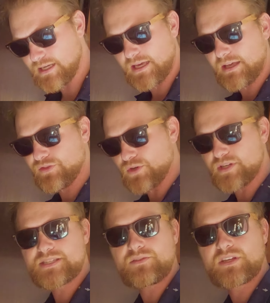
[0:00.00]

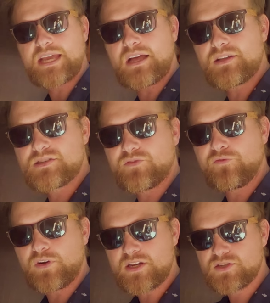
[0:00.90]
37 gallons of
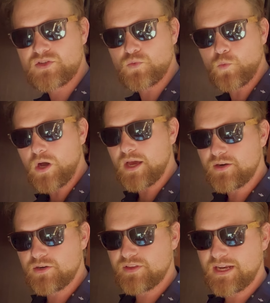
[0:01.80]
fresh
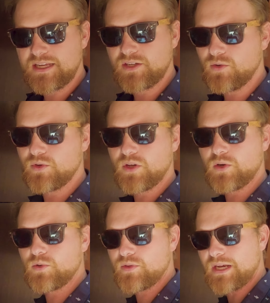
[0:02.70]
water that I don't
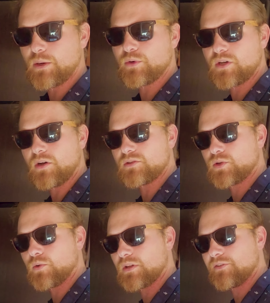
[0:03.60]
know that I would call
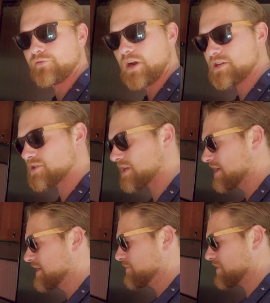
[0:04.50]
totally fresh
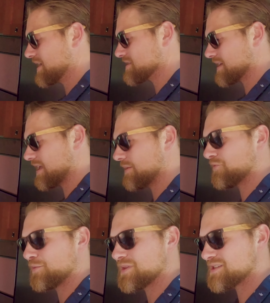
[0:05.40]
because it came
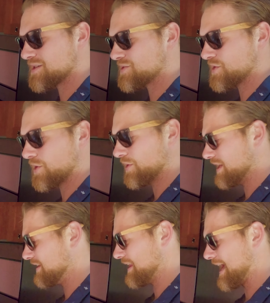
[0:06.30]
from the cistern
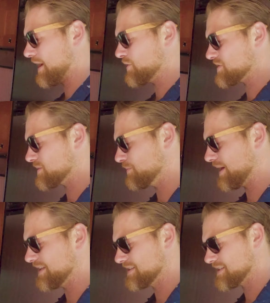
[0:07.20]
in the house,
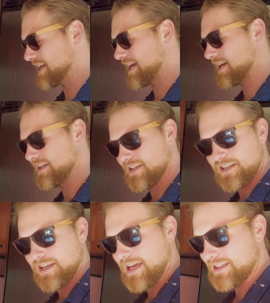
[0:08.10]
but
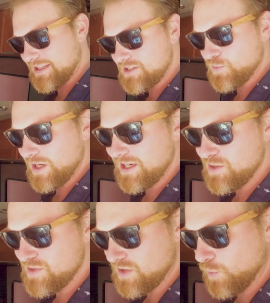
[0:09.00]
at least we can
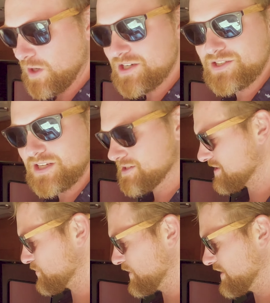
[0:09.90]
use it to wash
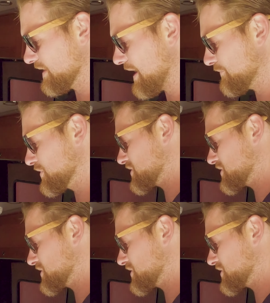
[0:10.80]
dishes. We know that for